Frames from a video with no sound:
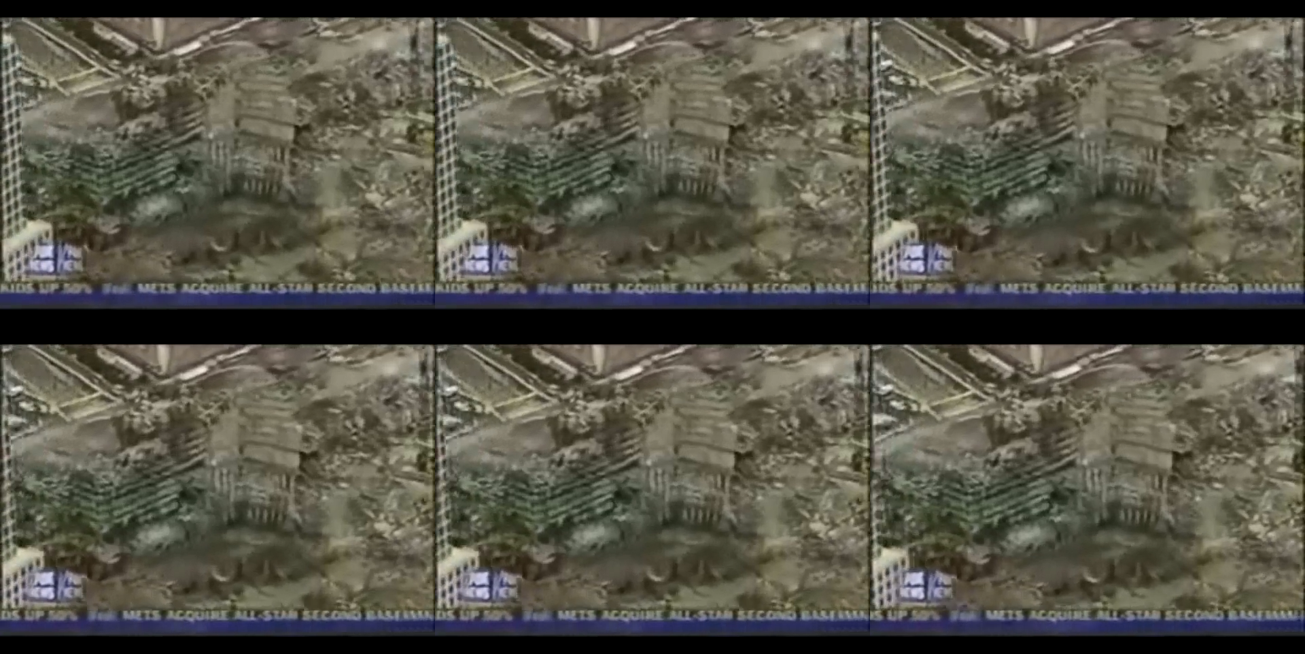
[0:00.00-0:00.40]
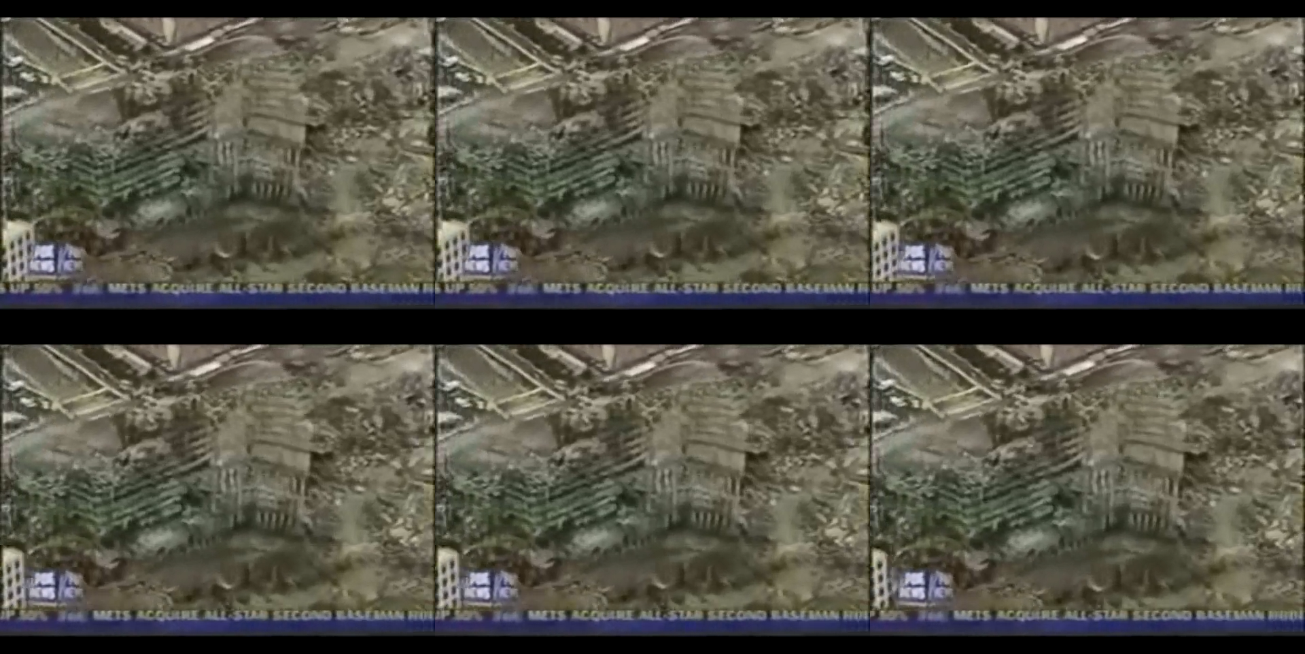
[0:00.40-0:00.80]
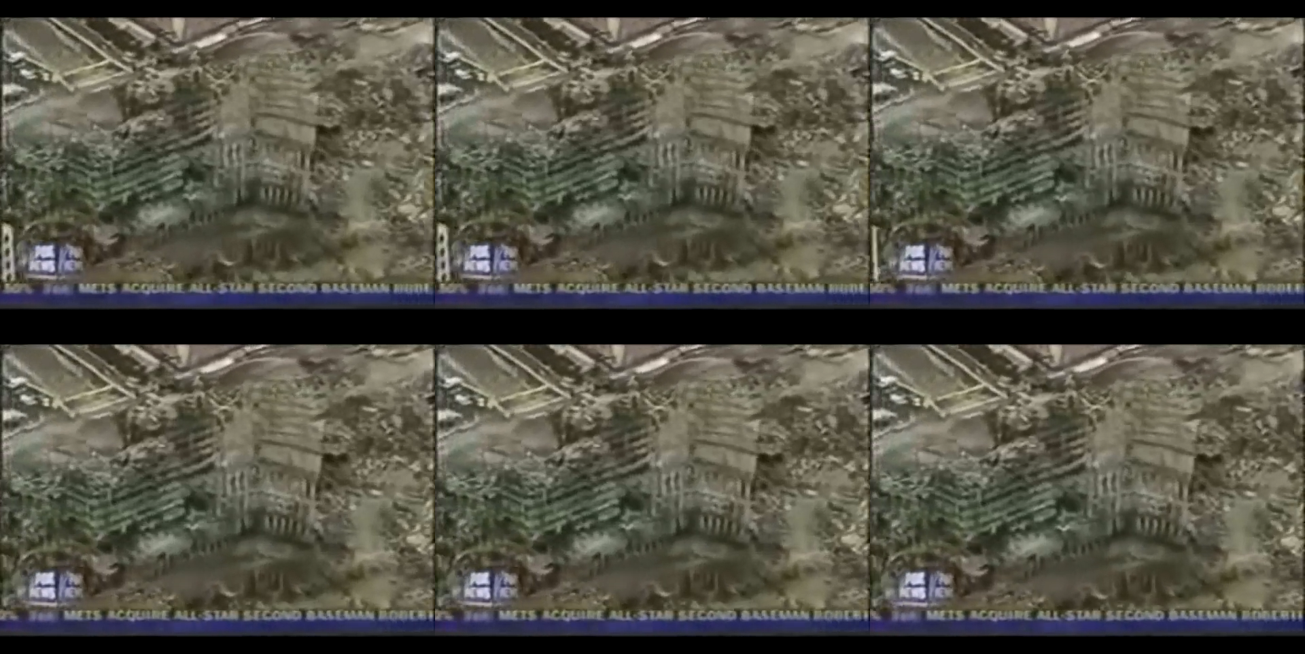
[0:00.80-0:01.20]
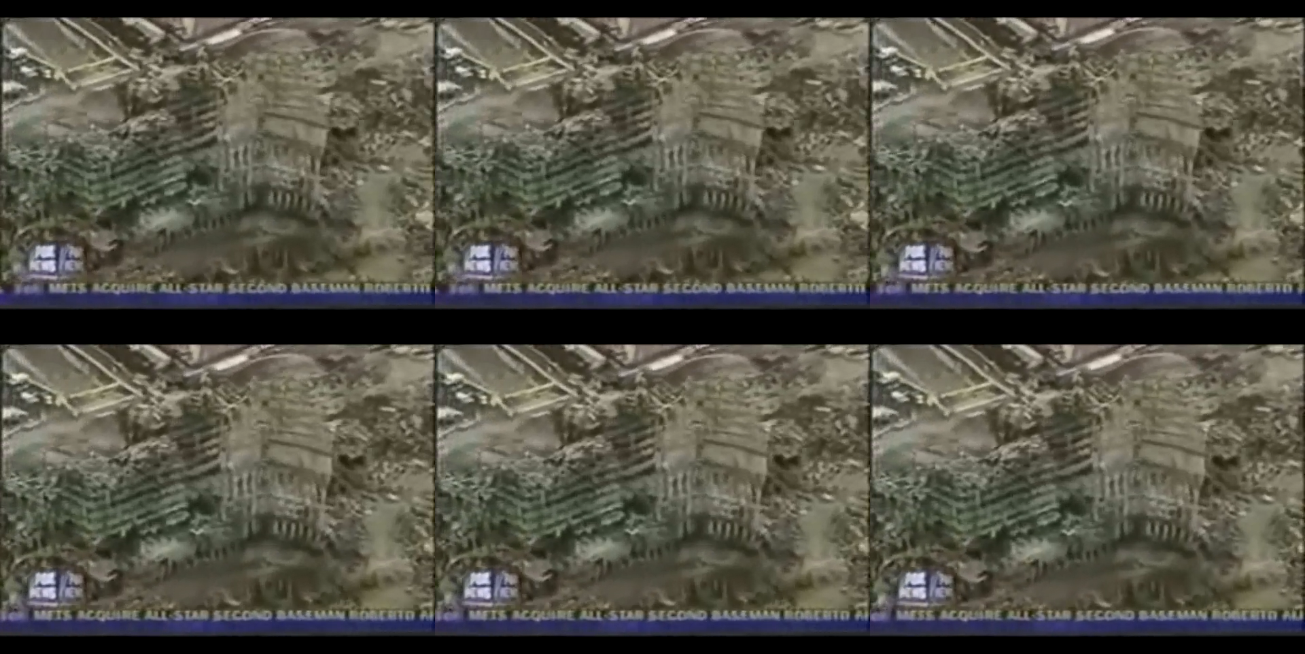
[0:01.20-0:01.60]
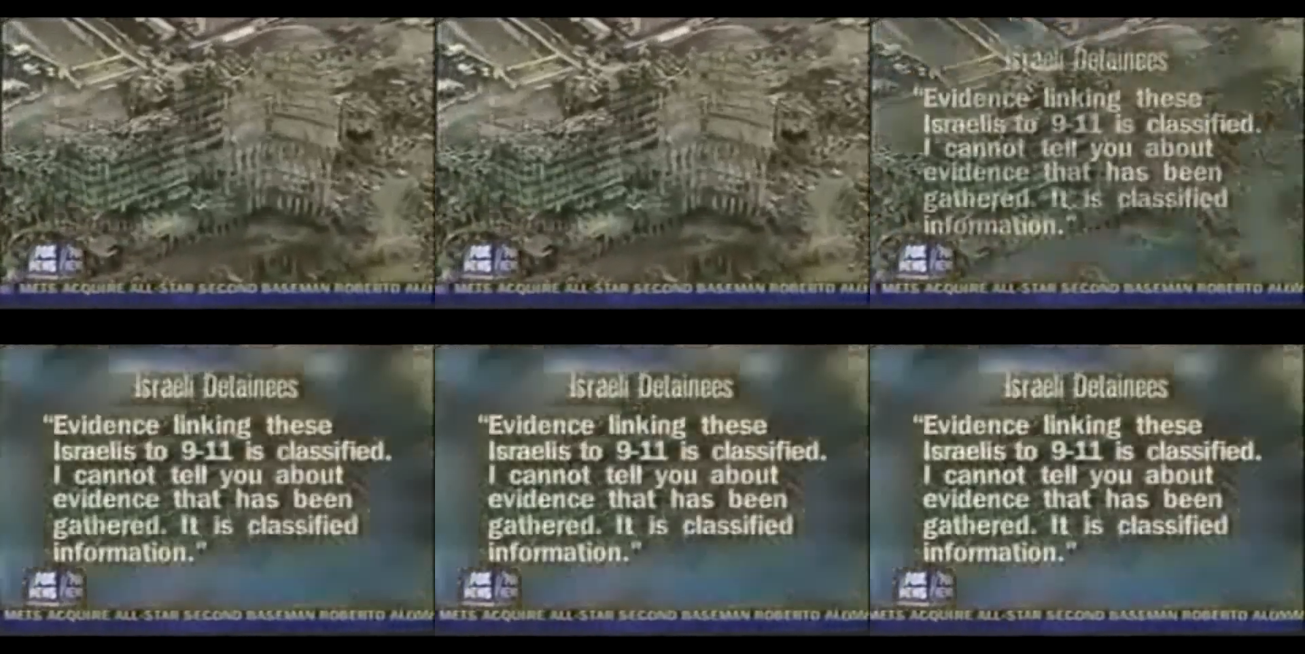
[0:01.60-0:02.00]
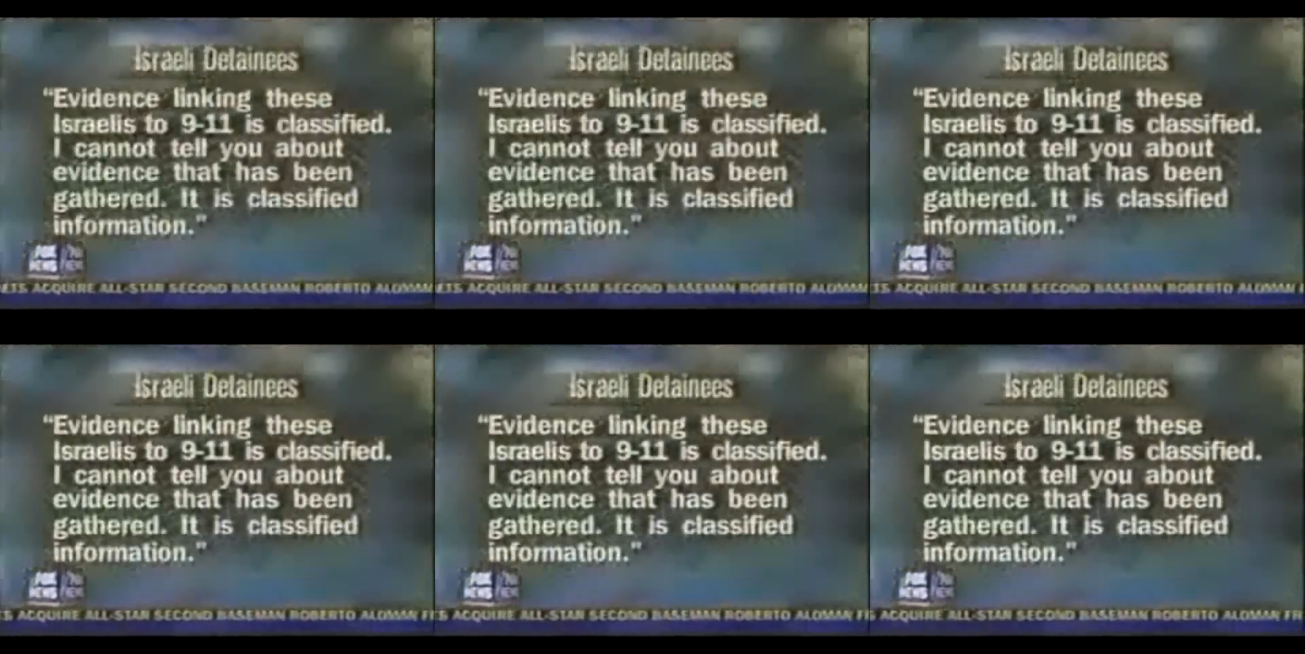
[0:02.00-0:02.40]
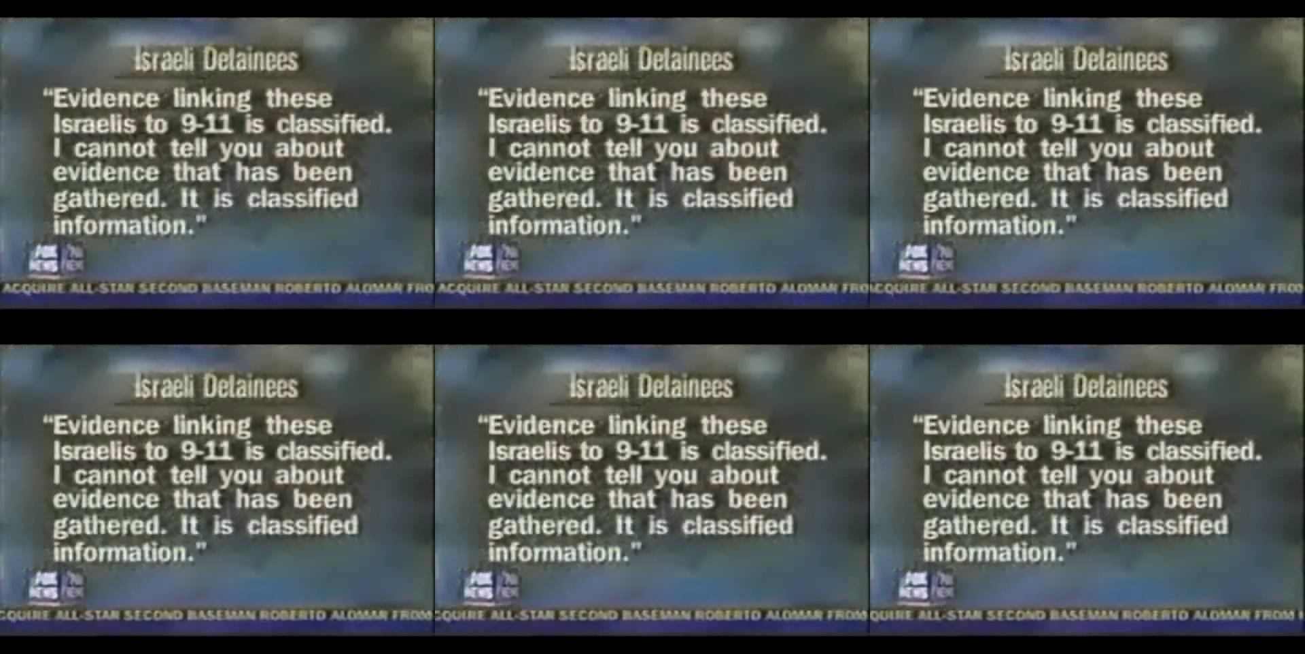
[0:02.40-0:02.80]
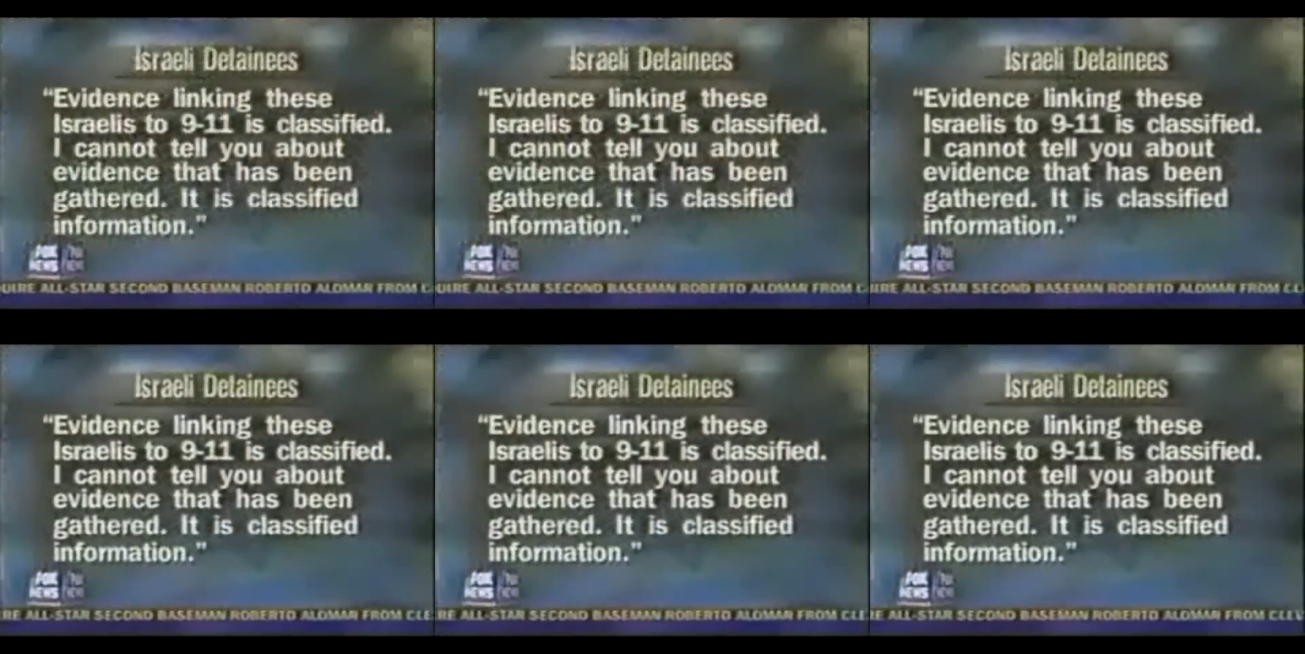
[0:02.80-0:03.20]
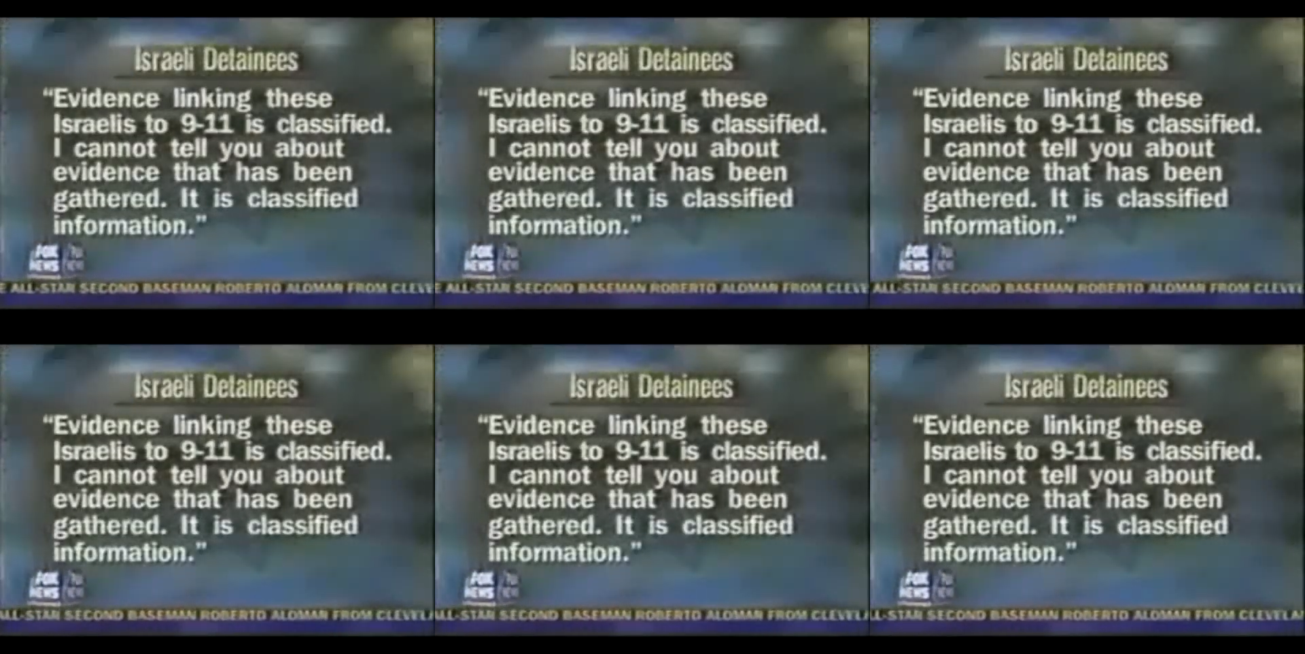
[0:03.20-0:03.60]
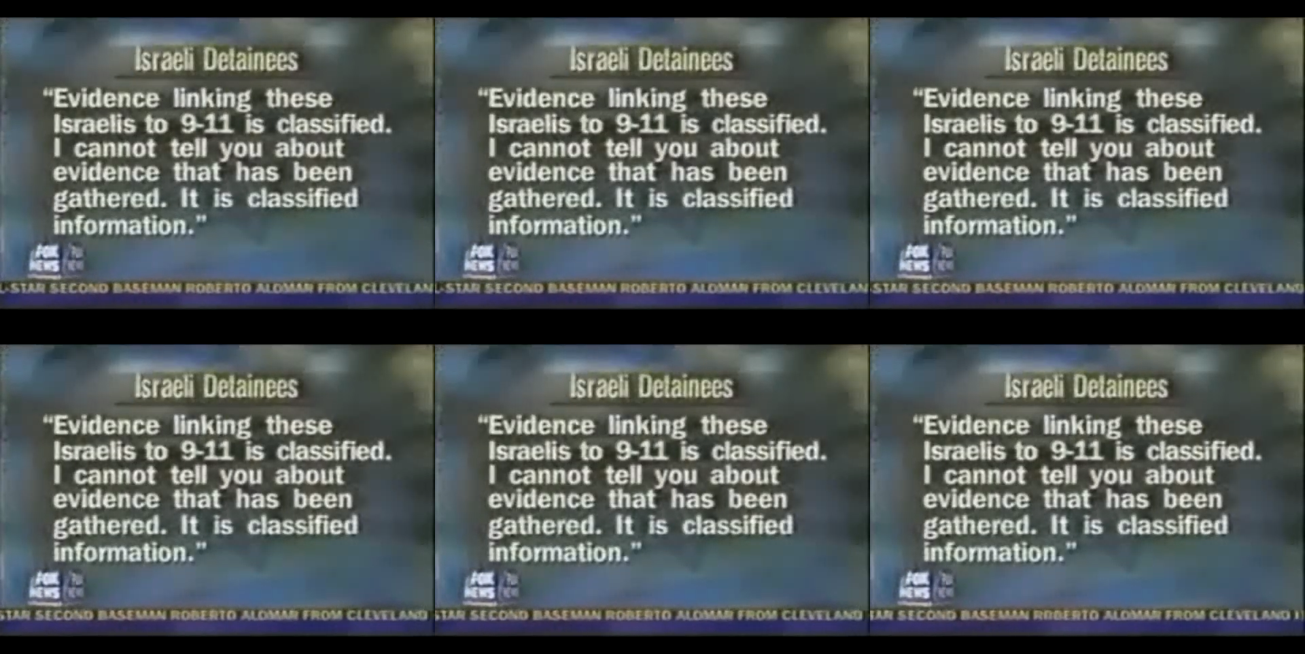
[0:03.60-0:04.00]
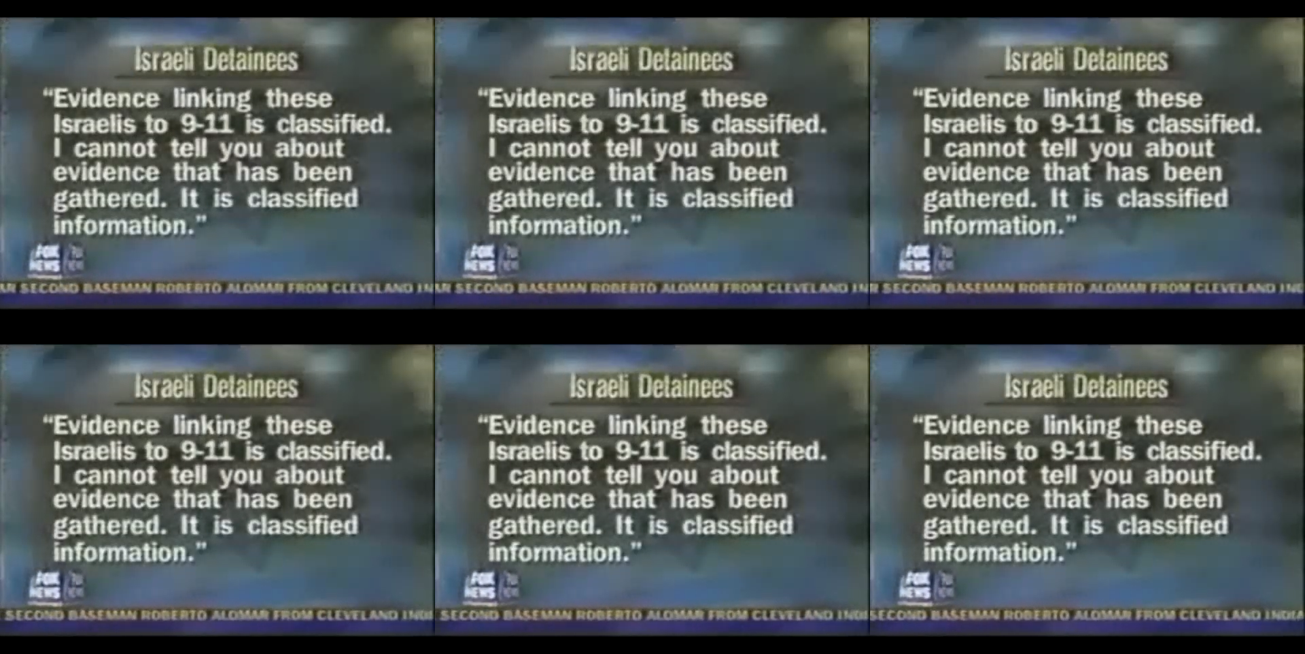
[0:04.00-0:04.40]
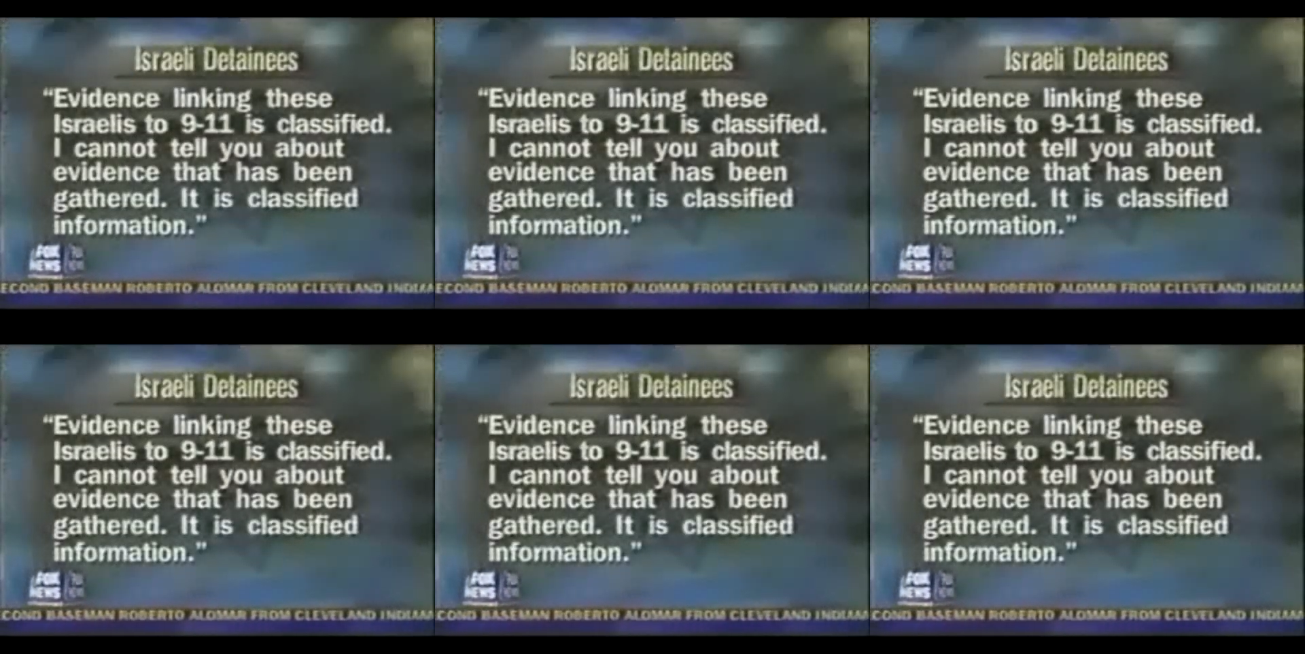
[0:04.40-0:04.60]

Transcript: (no speaker visible)